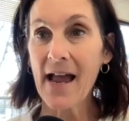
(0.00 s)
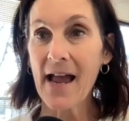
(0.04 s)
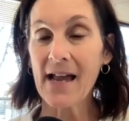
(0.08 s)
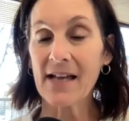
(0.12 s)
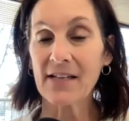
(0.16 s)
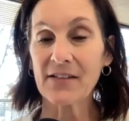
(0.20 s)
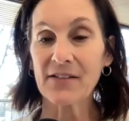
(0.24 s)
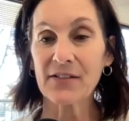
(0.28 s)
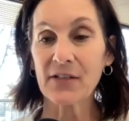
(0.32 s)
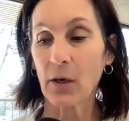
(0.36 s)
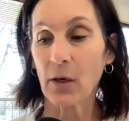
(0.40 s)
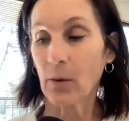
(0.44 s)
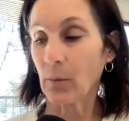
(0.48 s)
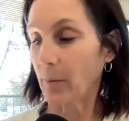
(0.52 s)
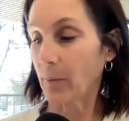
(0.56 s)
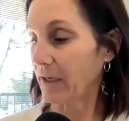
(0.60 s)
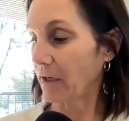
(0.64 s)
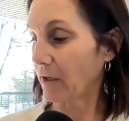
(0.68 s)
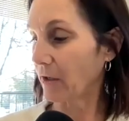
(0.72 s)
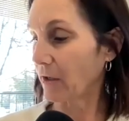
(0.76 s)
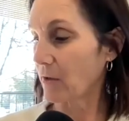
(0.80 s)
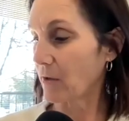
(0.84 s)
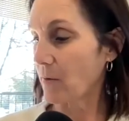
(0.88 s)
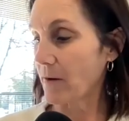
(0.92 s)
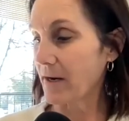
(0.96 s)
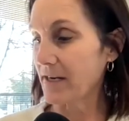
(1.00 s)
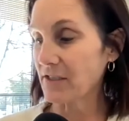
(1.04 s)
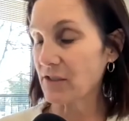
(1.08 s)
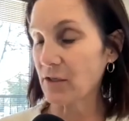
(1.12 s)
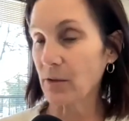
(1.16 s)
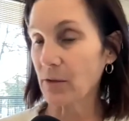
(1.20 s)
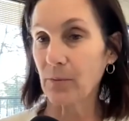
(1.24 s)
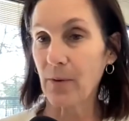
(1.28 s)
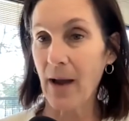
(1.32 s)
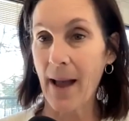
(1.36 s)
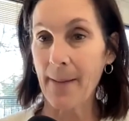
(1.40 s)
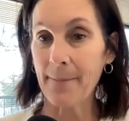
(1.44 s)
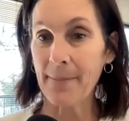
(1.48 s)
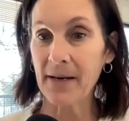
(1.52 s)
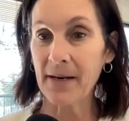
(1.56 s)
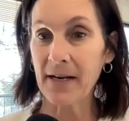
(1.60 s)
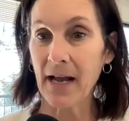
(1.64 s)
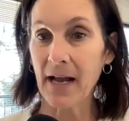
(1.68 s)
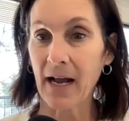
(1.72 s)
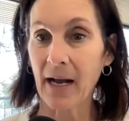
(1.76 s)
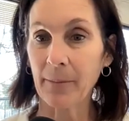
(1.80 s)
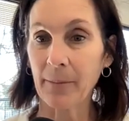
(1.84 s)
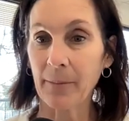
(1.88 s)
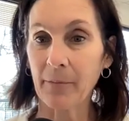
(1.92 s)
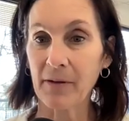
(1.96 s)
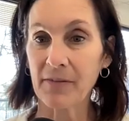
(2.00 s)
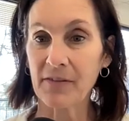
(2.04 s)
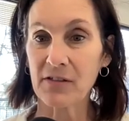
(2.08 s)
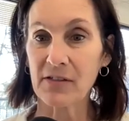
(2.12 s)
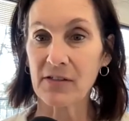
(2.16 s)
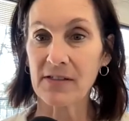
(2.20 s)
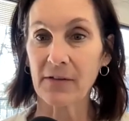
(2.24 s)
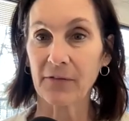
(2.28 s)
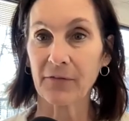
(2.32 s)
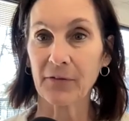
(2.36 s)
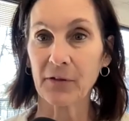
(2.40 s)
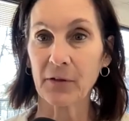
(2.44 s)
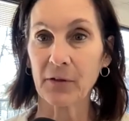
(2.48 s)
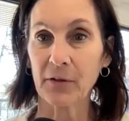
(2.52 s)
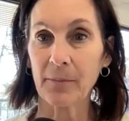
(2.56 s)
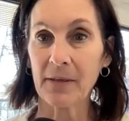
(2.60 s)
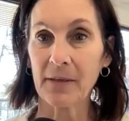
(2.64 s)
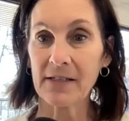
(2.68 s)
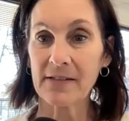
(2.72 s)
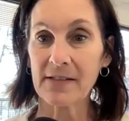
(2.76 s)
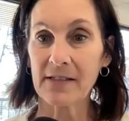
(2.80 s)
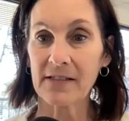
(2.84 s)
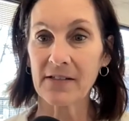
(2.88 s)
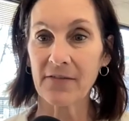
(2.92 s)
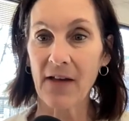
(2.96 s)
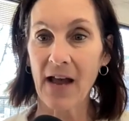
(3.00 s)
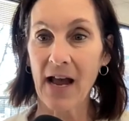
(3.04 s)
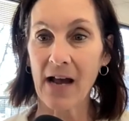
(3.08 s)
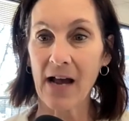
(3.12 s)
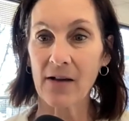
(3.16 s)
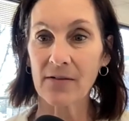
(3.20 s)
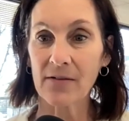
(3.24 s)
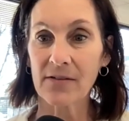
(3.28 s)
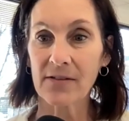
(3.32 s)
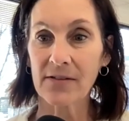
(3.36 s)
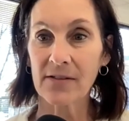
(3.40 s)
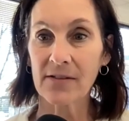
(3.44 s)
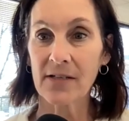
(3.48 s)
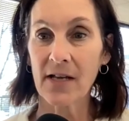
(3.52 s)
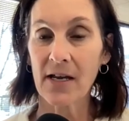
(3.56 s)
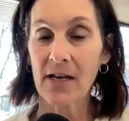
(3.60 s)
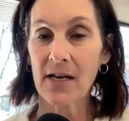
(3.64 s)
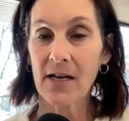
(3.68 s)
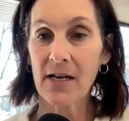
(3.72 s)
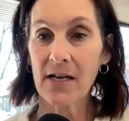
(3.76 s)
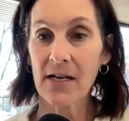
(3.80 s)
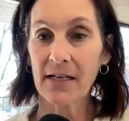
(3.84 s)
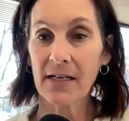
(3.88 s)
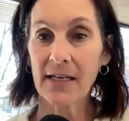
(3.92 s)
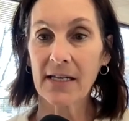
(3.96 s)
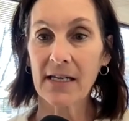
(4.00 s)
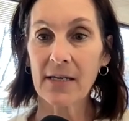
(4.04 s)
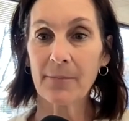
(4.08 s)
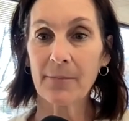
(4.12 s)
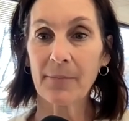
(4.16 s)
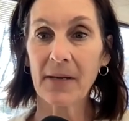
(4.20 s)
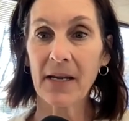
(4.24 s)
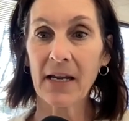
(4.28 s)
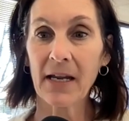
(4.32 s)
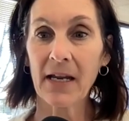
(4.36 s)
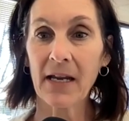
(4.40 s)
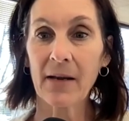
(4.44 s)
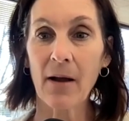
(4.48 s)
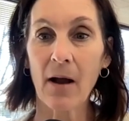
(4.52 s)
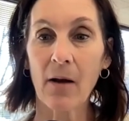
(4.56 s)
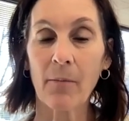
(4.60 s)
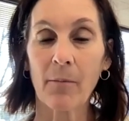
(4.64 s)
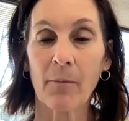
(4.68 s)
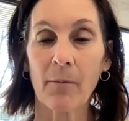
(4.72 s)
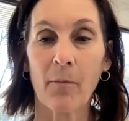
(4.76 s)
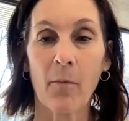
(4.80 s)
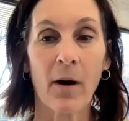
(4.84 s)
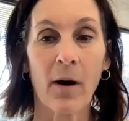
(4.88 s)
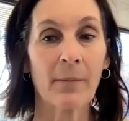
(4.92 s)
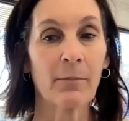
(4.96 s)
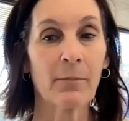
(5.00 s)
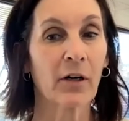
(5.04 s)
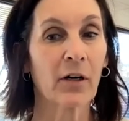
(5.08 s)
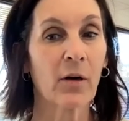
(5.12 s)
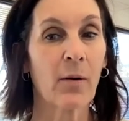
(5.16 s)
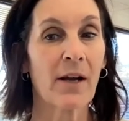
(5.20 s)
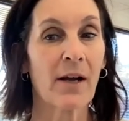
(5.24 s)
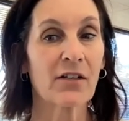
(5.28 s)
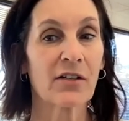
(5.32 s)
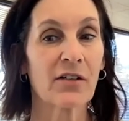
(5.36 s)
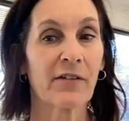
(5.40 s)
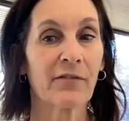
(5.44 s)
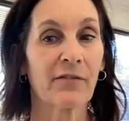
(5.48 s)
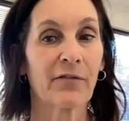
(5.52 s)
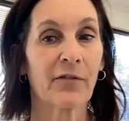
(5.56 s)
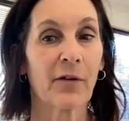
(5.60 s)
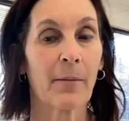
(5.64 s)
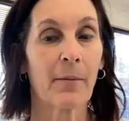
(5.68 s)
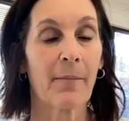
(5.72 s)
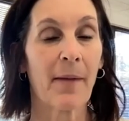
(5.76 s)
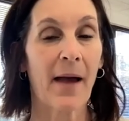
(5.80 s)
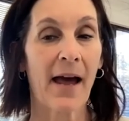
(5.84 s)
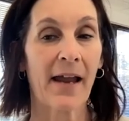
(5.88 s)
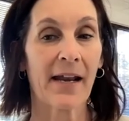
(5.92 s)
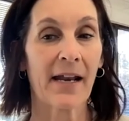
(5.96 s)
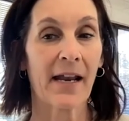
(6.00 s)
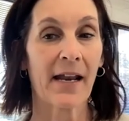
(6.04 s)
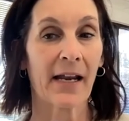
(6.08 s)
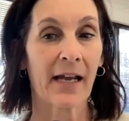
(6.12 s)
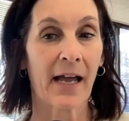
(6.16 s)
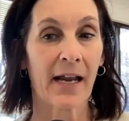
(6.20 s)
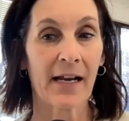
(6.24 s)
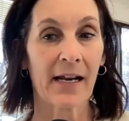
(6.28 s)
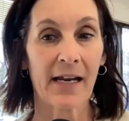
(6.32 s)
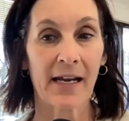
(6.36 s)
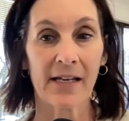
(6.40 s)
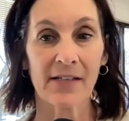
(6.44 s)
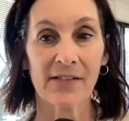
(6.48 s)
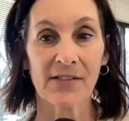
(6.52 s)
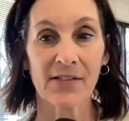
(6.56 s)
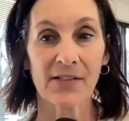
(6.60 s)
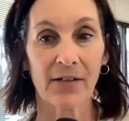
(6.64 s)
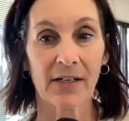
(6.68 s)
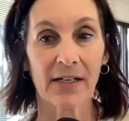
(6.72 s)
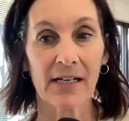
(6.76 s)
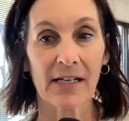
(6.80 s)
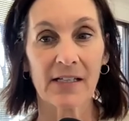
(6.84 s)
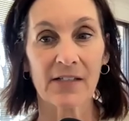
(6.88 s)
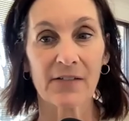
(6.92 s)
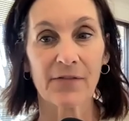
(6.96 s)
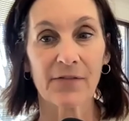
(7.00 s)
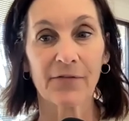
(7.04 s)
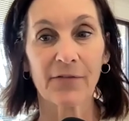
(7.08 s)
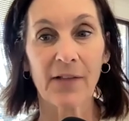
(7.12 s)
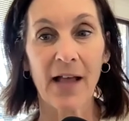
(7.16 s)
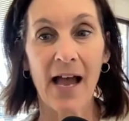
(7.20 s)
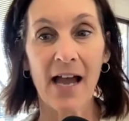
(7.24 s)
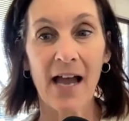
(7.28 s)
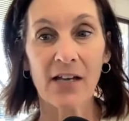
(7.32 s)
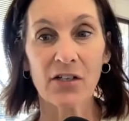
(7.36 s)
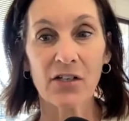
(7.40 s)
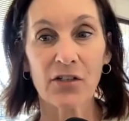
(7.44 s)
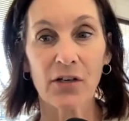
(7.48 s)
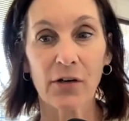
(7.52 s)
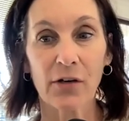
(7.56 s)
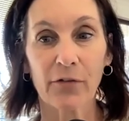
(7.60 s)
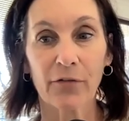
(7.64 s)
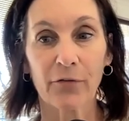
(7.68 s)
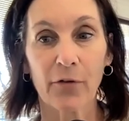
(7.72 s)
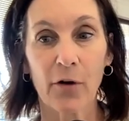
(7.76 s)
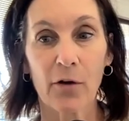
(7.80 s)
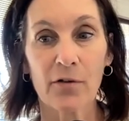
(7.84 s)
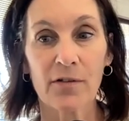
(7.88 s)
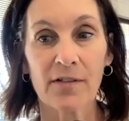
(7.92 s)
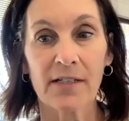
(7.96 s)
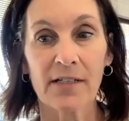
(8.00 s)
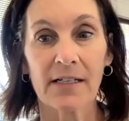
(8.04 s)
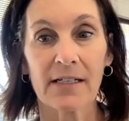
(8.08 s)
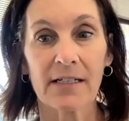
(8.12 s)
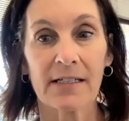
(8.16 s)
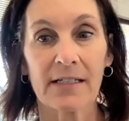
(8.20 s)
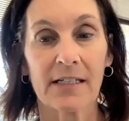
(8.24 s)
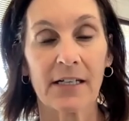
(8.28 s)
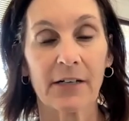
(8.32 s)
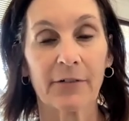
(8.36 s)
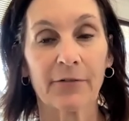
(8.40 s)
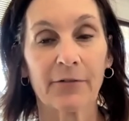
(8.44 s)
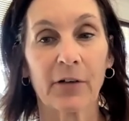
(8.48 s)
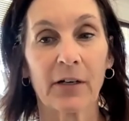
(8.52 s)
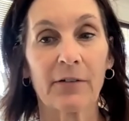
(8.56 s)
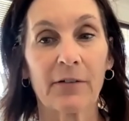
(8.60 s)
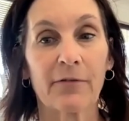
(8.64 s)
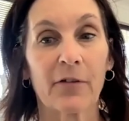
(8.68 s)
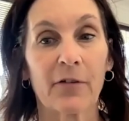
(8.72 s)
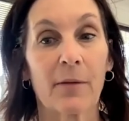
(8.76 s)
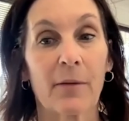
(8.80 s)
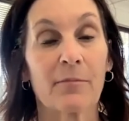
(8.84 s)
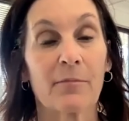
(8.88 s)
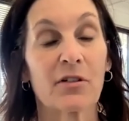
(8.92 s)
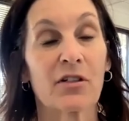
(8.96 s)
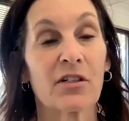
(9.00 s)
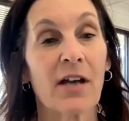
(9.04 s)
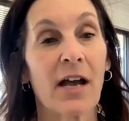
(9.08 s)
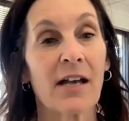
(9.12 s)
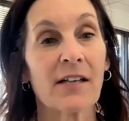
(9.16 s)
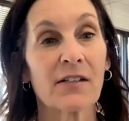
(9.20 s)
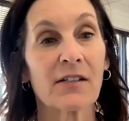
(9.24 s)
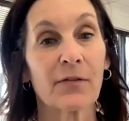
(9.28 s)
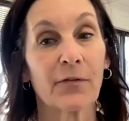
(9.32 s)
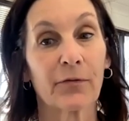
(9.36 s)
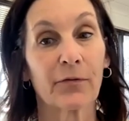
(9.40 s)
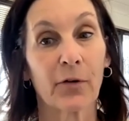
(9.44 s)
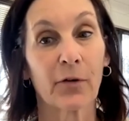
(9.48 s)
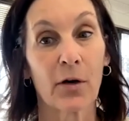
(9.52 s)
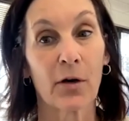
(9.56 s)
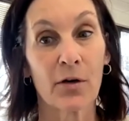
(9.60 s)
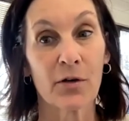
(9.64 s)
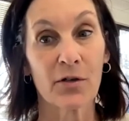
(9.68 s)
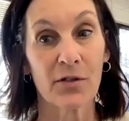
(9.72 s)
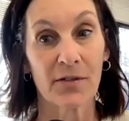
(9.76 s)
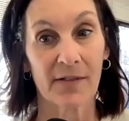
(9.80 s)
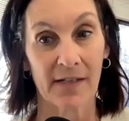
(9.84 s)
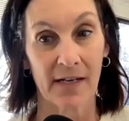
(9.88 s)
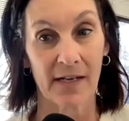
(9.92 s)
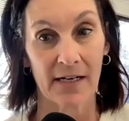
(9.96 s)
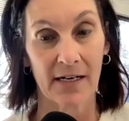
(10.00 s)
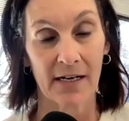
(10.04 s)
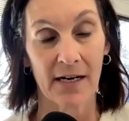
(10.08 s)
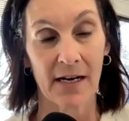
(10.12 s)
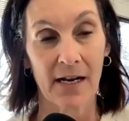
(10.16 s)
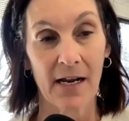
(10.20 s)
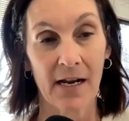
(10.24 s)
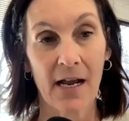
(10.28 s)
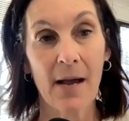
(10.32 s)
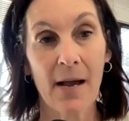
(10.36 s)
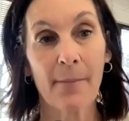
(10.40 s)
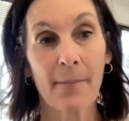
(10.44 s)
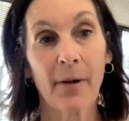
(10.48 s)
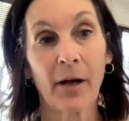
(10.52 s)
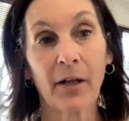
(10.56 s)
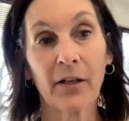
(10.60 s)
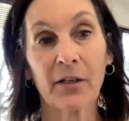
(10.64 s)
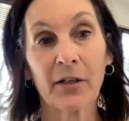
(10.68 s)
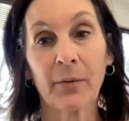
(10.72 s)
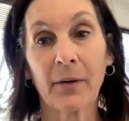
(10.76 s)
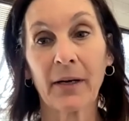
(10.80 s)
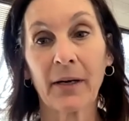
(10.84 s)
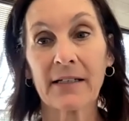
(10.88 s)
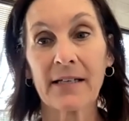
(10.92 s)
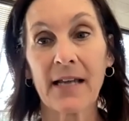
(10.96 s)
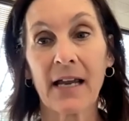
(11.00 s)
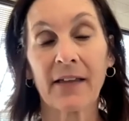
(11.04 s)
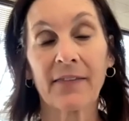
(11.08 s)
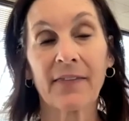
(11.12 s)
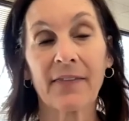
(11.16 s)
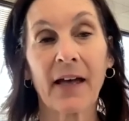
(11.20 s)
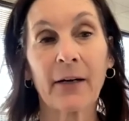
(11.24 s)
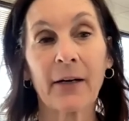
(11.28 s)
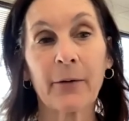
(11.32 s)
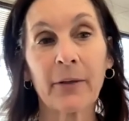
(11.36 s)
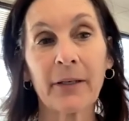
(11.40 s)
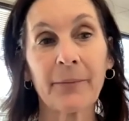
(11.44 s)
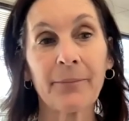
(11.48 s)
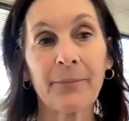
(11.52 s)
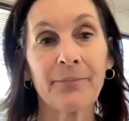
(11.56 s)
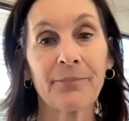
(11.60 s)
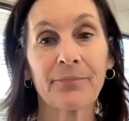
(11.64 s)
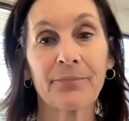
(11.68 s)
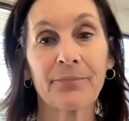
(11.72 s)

And so we are going to wrap it up with just a few pieces of housekeeping. One more question from Patty. I got to answer it. Is flash frozen different from just frozen? Paula, you want to take that one?